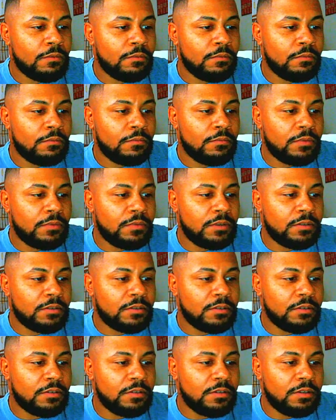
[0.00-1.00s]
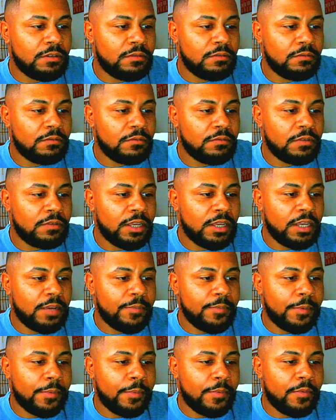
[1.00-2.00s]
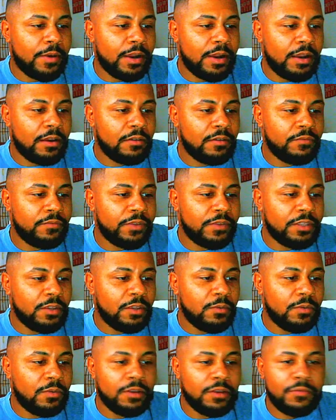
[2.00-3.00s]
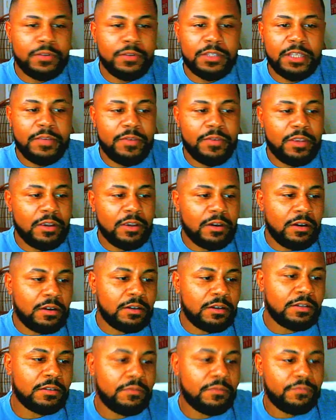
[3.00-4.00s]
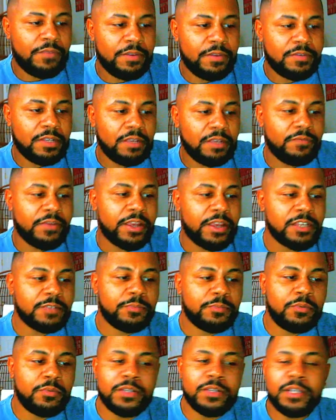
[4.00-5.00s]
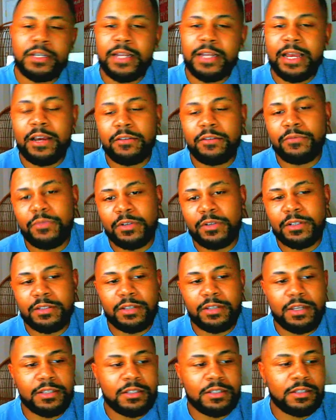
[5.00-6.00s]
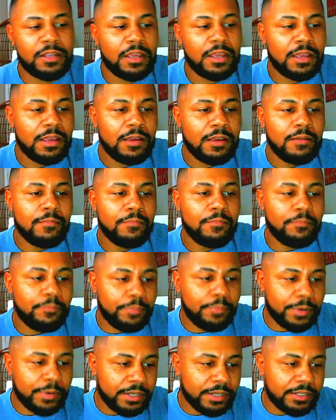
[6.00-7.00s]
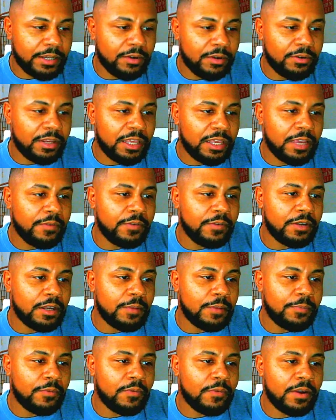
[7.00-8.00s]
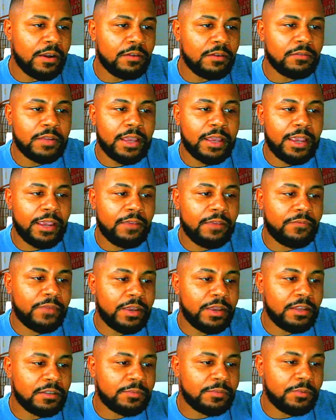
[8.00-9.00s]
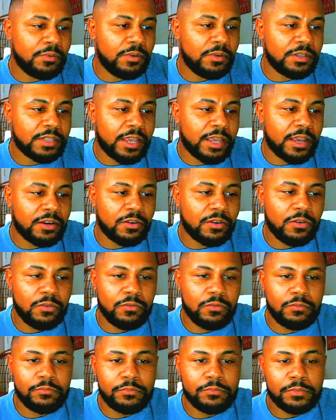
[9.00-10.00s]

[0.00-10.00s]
Let's see. They give up around 51 receiving yards, 15 fantasy points allowed for the season, but they only given up around 8 fantasy points at home.